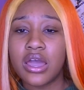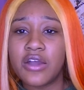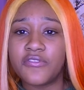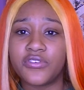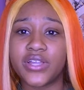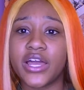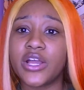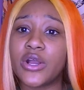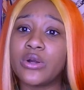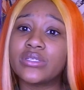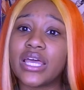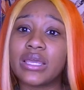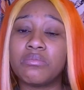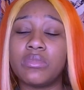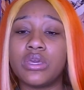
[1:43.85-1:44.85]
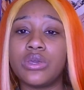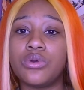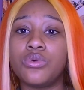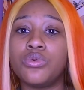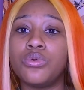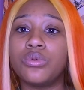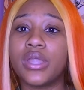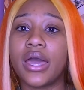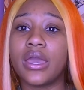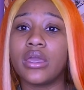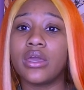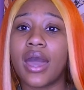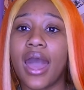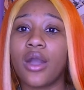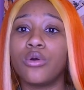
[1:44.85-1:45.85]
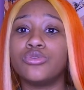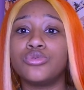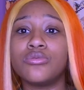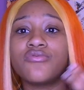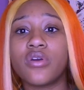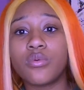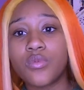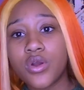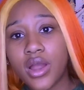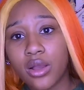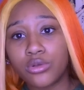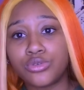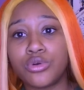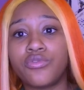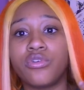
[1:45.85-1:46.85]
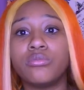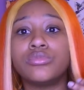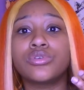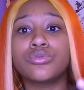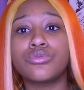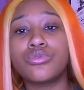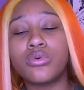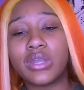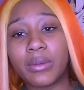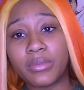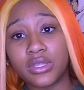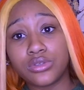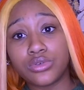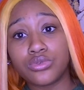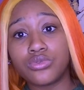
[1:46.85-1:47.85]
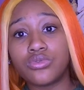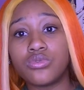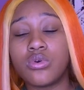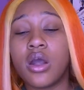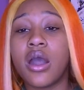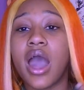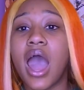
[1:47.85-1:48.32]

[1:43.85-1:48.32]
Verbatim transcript: for like girls like me who like I go to and from work, I go to and from school, and I'm in school,